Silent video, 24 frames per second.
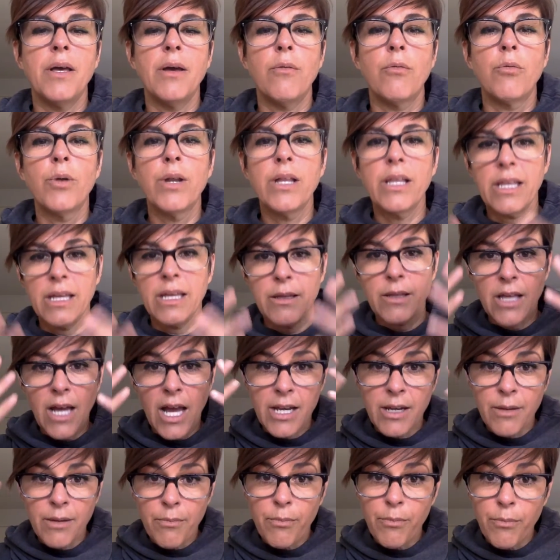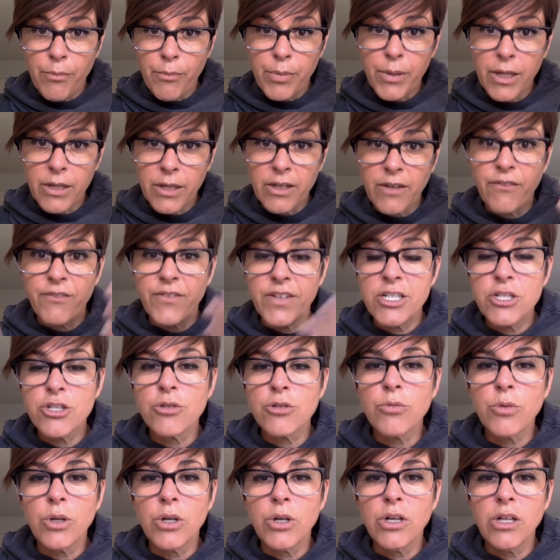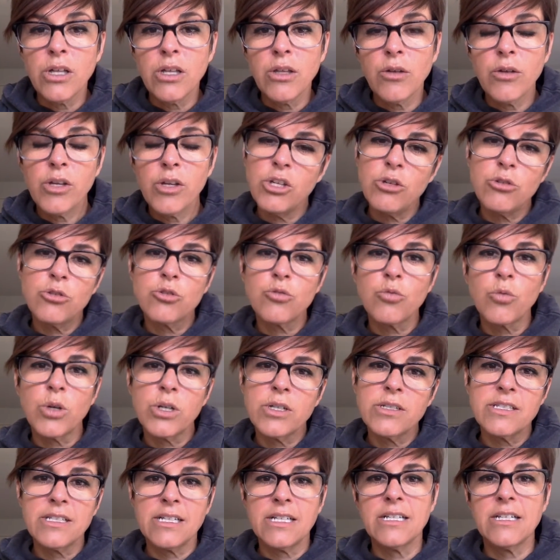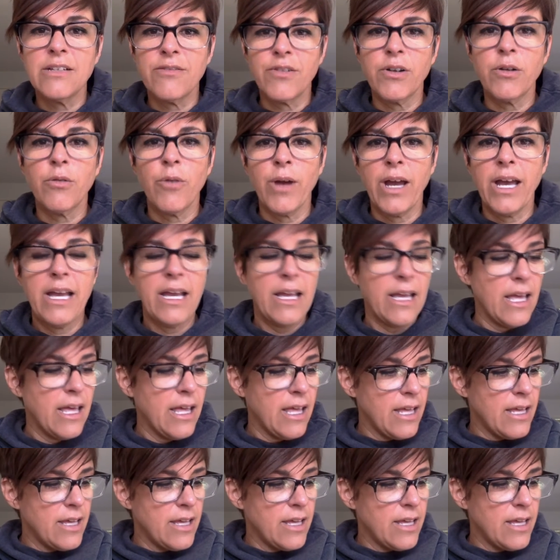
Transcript: really kind of build a visual, used words in a different way.